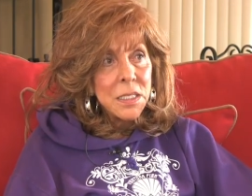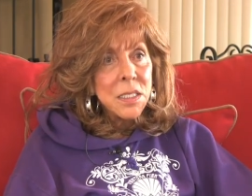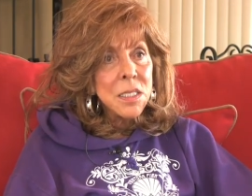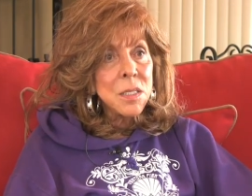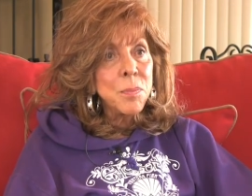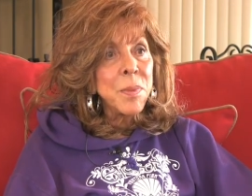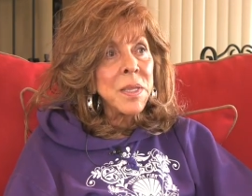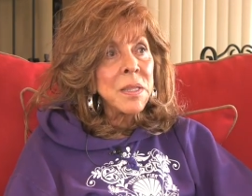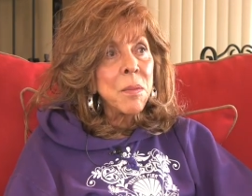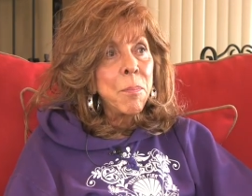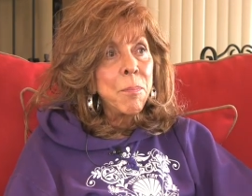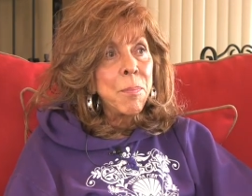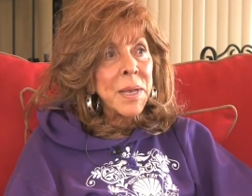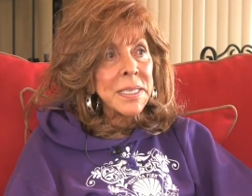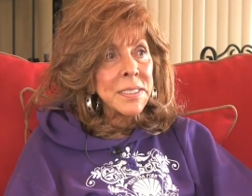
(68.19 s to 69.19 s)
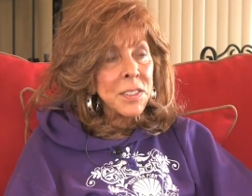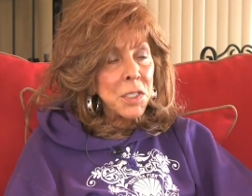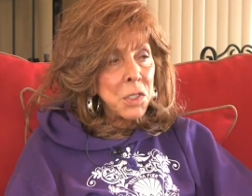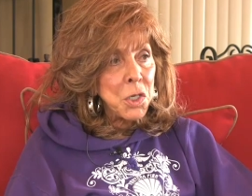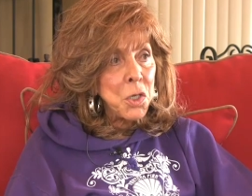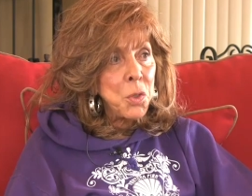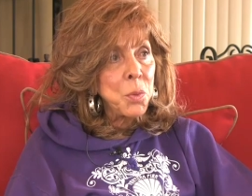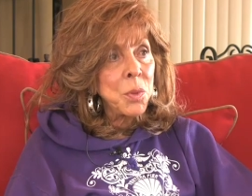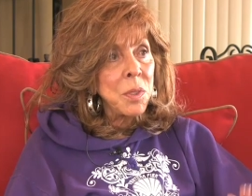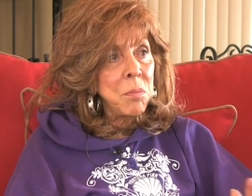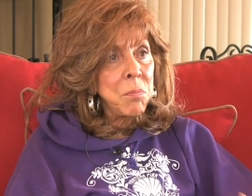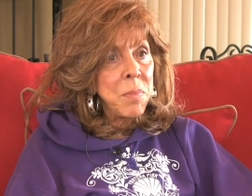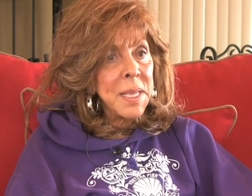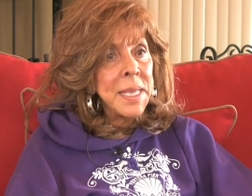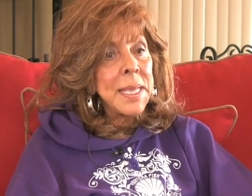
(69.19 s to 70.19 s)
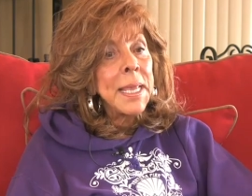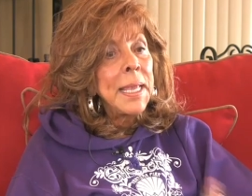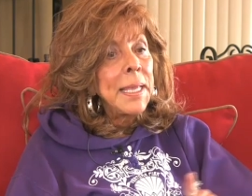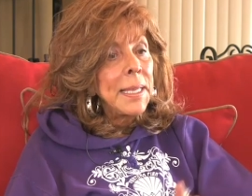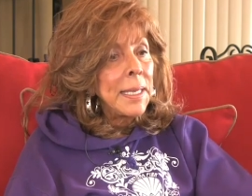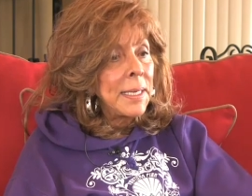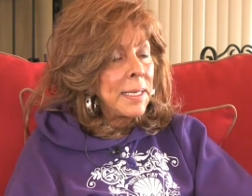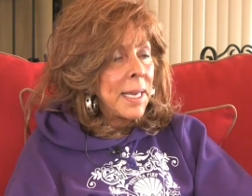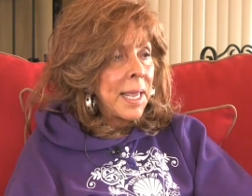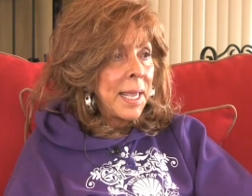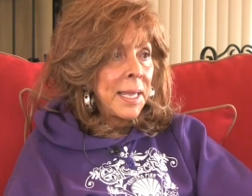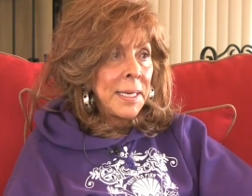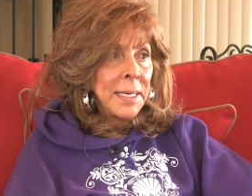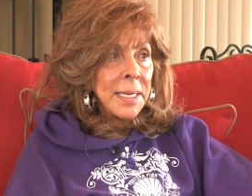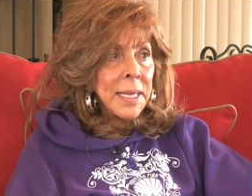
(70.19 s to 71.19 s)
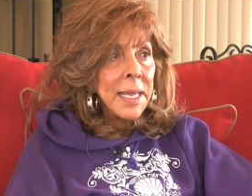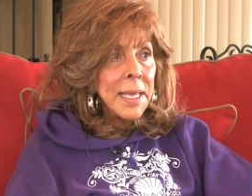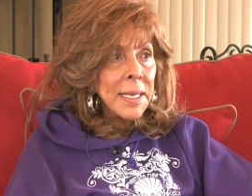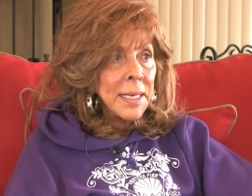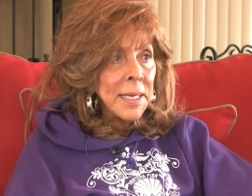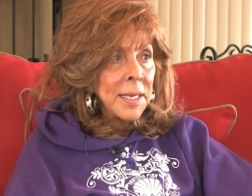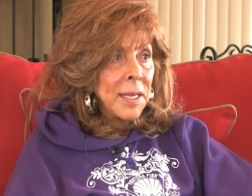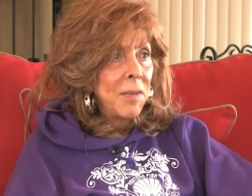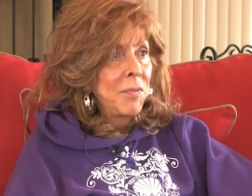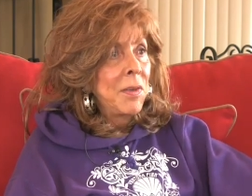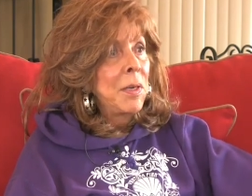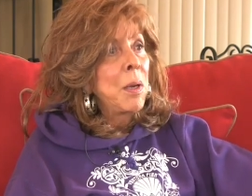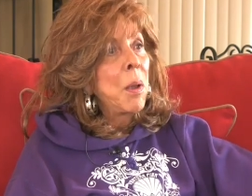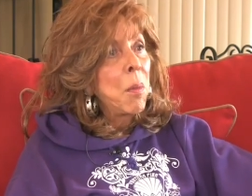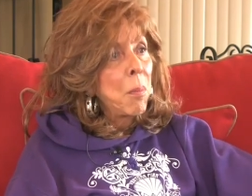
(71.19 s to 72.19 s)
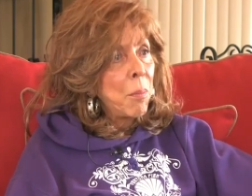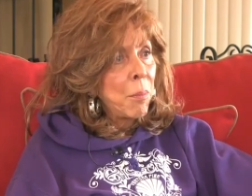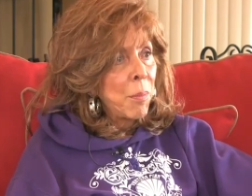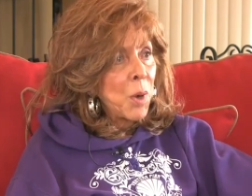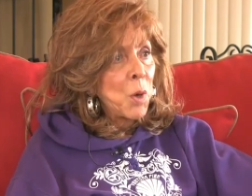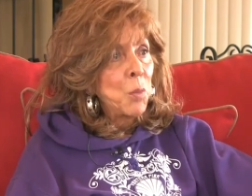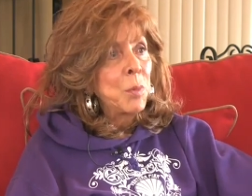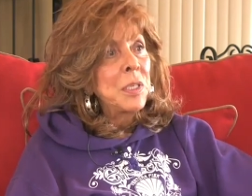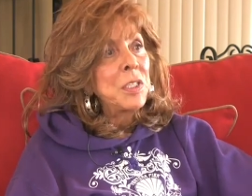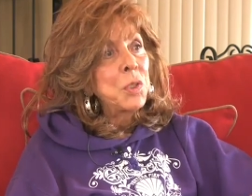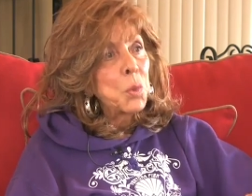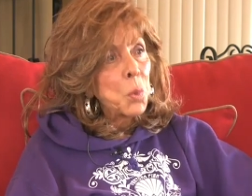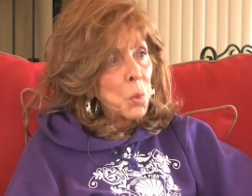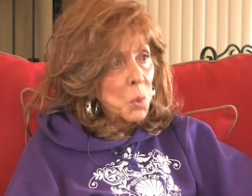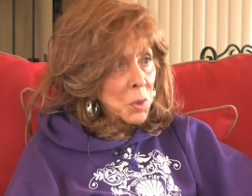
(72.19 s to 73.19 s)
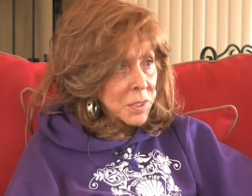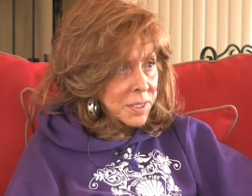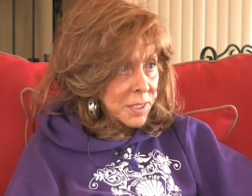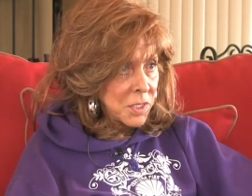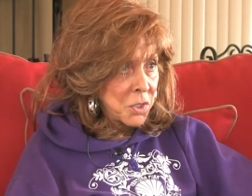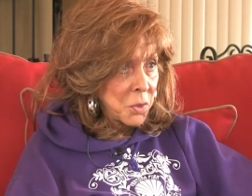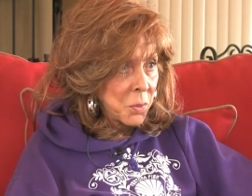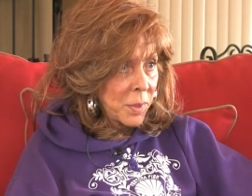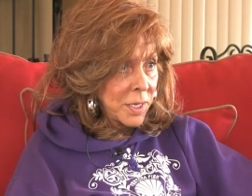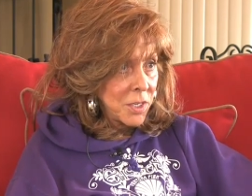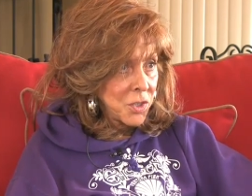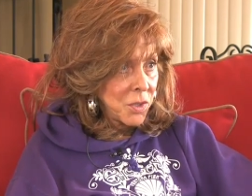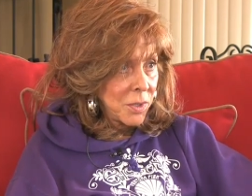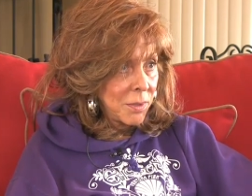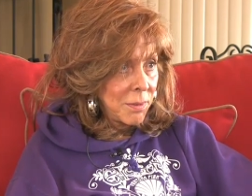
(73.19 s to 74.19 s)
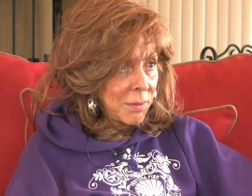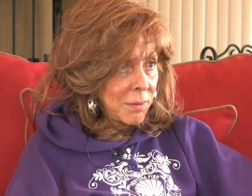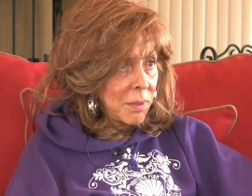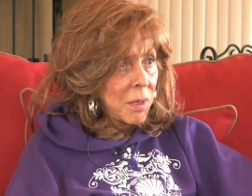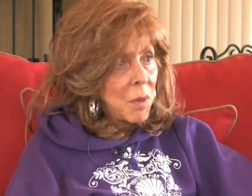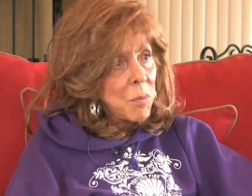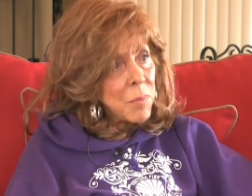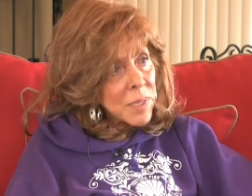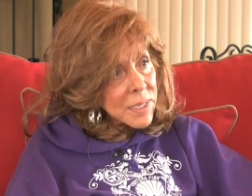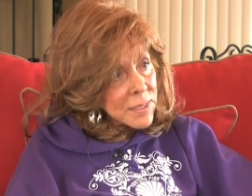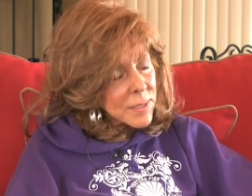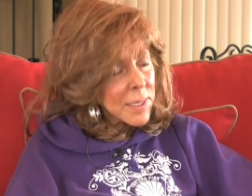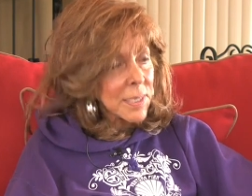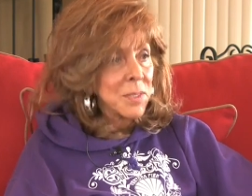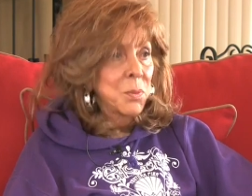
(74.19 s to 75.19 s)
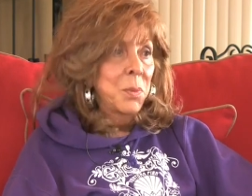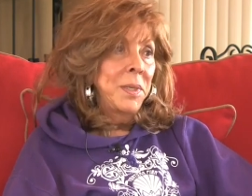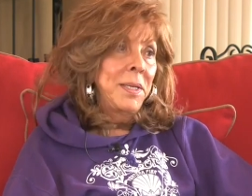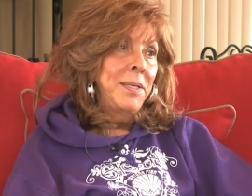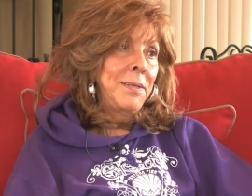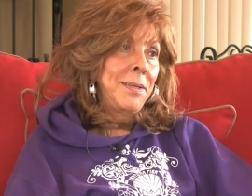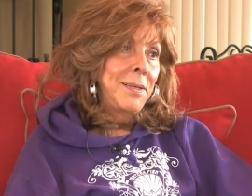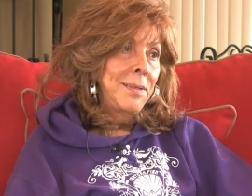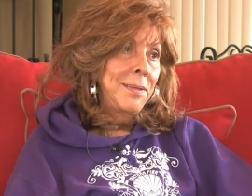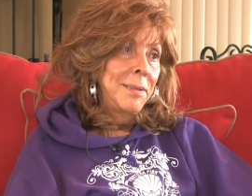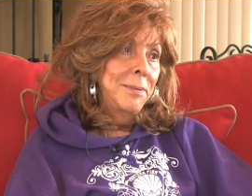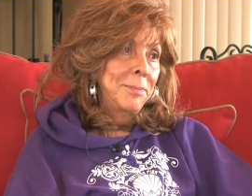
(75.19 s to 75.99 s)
Just be the best that you can be in any given moment or situation because that's what he did.